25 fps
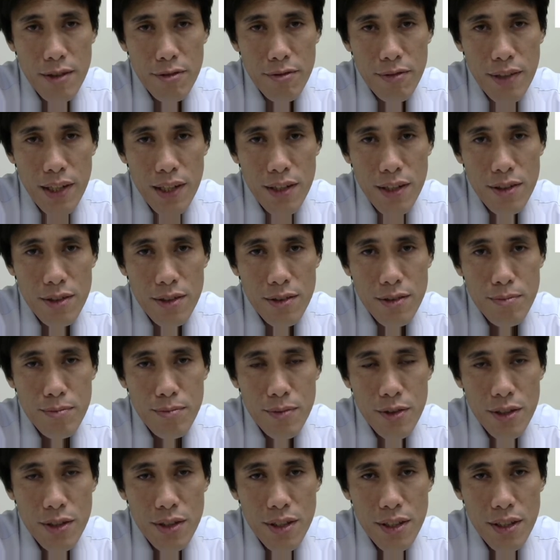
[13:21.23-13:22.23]
fell
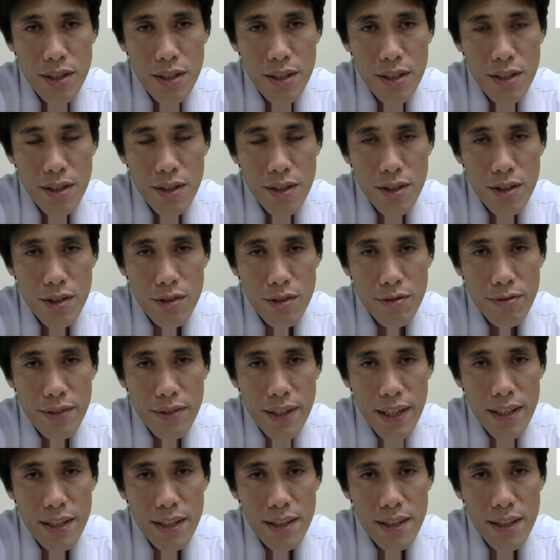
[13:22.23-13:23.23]
on
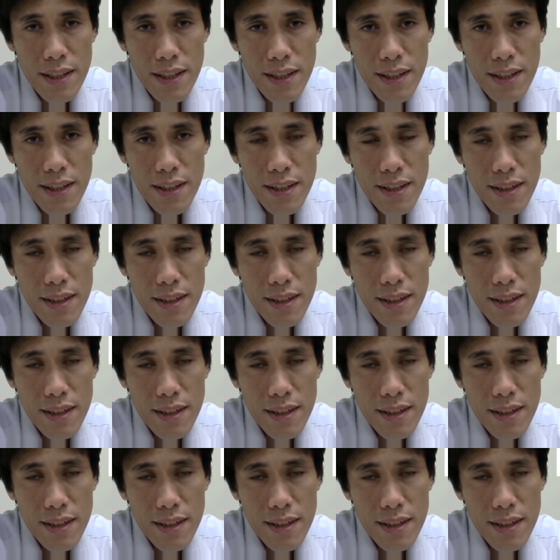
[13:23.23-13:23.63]
Friday